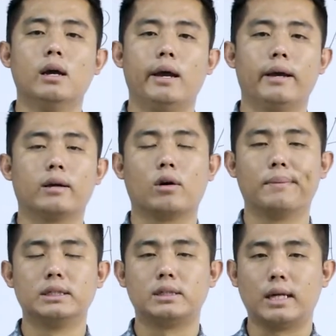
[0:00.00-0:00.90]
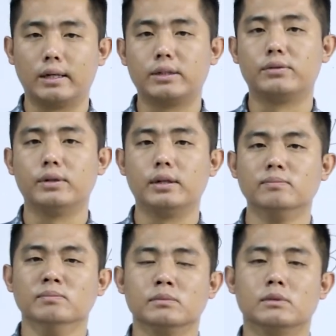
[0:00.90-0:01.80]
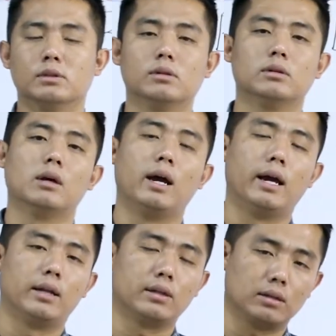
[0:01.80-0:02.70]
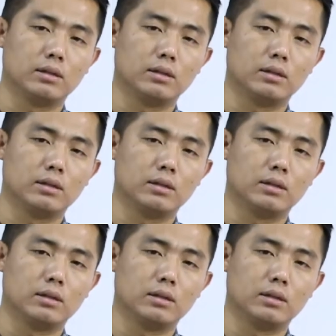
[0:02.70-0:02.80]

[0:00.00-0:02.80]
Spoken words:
a common territory, and